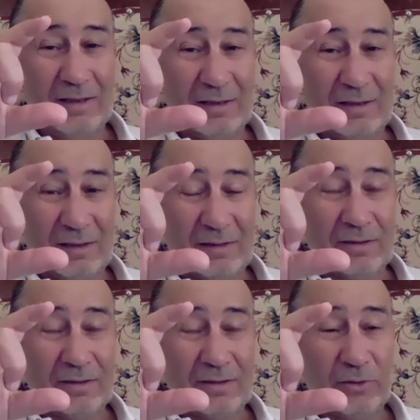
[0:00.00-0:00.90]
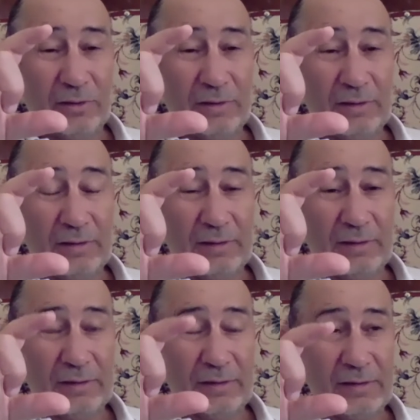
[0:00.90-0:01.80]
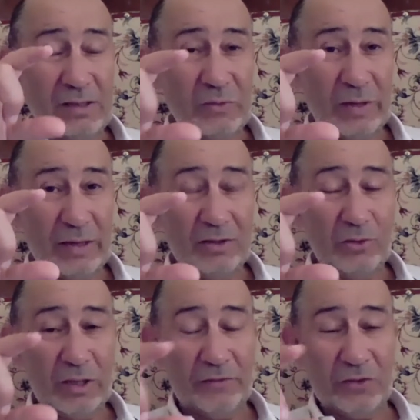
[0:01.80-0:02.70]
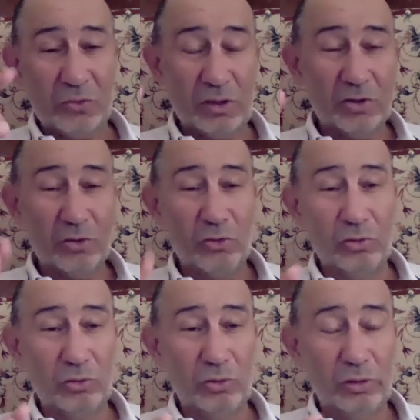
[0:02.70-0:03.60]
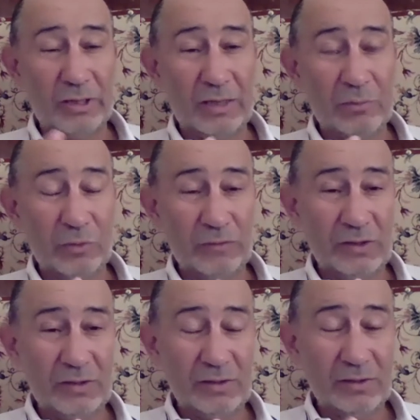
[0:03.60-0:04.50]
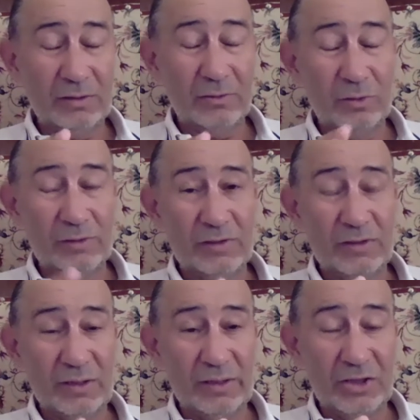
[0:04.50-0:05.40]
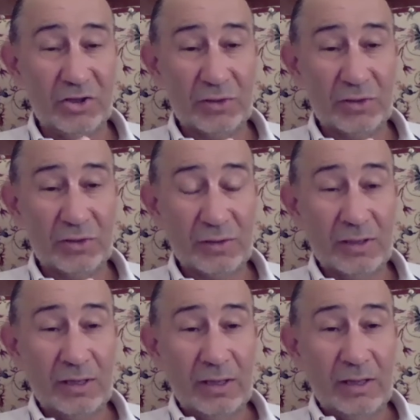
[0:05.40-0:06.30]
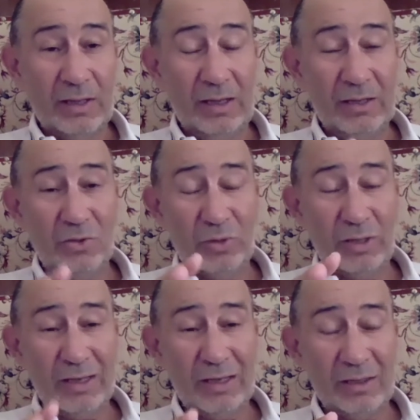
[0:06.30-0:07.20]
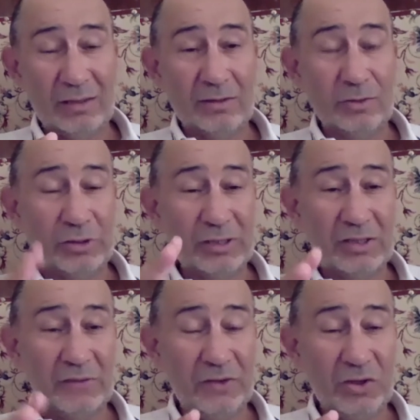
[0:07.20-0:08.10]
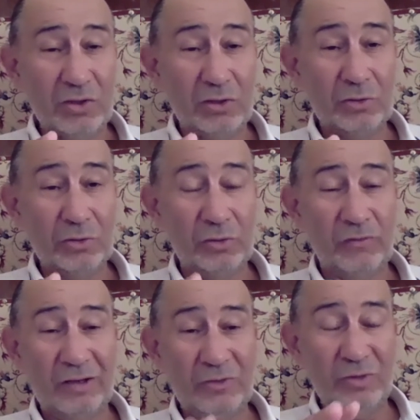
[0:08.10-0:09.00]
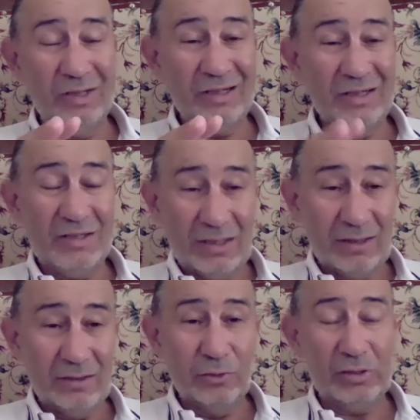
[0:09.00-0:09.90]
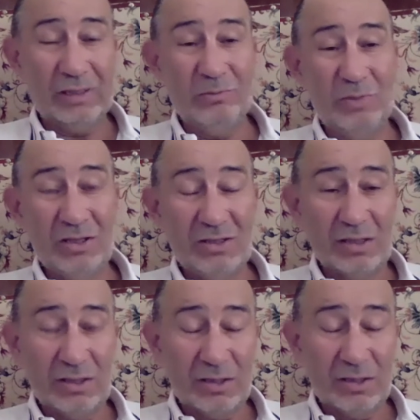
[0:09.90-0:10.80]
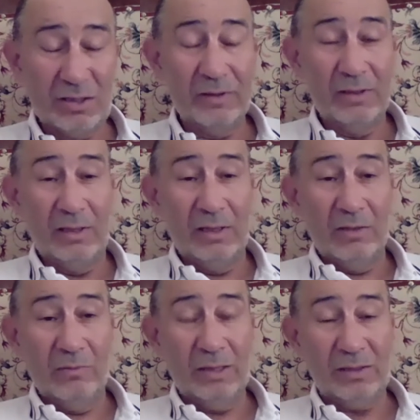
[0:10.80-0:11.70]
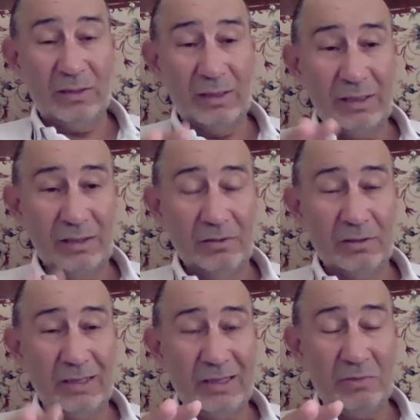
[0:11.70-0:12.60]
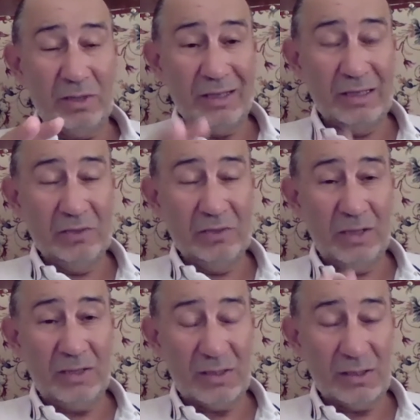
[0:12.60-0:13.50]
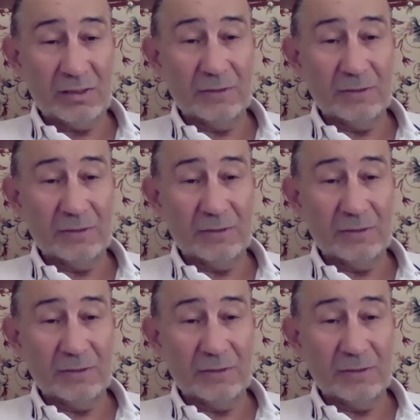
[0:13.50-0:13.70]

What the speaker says: So that's why you have to control all time of this, all these relations, and to create not artificial, not voluntaristic, not administrative, but create real basis